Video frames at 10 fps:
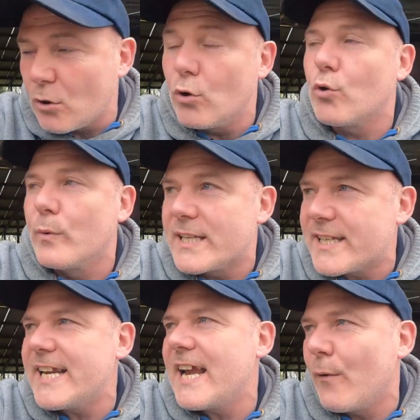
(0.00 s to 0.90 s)
So look, we'll
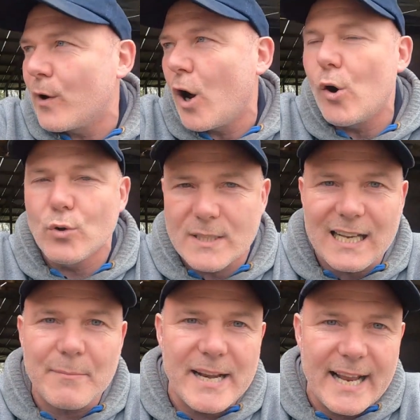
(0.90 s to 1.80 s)
see how it goes.
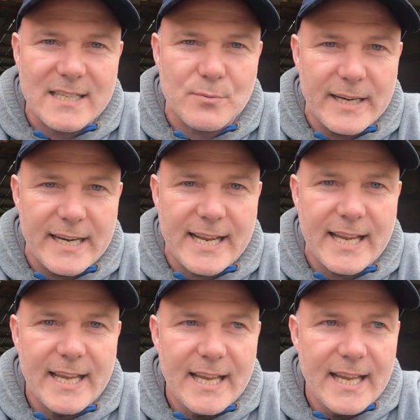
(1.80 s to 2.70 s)
That'll be next week.